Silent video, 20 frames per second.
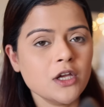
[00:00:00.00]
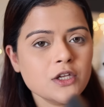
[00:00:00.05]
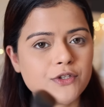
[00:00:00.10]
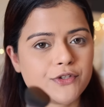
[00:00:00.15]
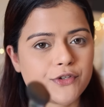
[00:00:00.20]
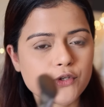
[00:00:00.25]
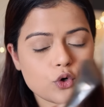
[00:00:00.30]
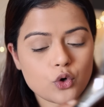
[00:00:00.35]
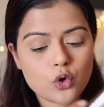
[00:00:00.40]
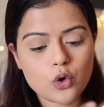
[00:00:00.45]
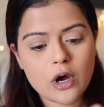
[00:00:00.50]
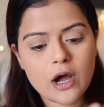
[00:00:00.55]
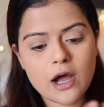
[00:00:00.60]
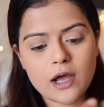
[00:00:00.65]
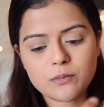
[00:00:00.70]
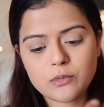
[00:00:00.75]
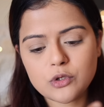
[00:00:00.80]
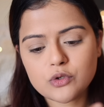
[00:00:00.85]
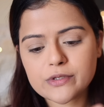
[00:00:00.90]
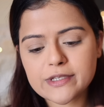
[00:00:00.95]
So
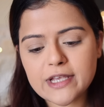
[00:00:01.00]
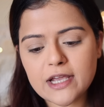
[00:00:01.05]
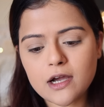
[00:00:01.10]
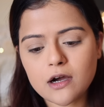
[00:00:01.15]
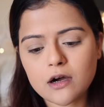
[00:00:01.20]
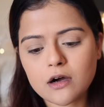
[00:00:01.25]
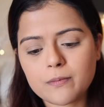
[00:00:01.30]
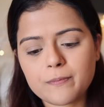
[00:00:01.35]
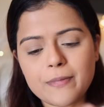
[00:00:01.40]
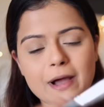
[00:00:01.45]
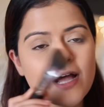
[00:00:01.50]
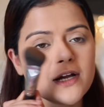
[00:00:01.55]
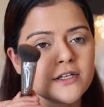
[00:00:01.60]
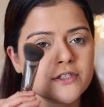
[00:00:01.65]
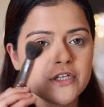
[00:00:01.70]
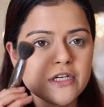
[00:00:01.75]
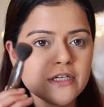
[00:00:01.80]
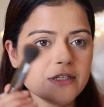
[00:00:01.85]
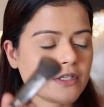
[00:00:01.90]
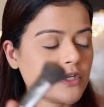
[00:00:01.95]
I'm using a PAC
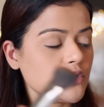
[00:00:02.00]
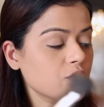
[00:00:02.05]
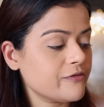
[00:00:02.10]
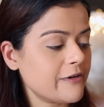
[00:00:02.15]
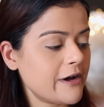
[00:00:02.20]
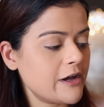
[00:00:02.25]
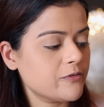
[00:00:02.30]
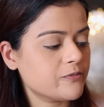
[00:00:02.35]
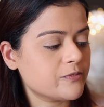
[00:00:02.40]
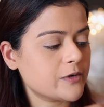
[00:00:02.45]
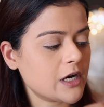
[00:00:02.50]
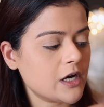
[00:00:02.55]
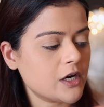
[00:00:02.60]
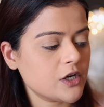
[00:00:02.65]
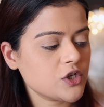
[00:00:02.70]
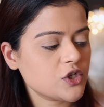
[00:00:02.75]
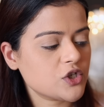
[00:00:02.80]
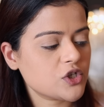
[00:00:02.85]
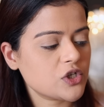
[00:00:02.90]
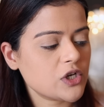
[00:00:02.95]
305
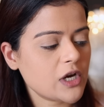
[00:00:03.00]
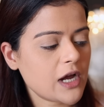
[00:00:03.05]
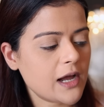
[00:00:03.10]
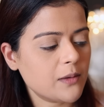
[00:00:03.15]
brush.